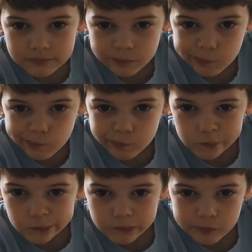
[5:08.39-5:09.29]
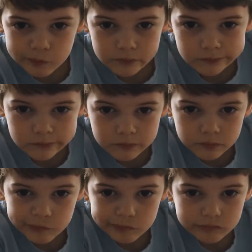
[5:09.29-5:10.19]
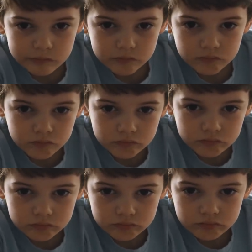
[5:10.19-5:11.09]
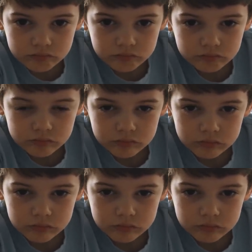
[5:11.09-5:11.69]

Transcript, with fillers: The message to children in these kinds of households is clear.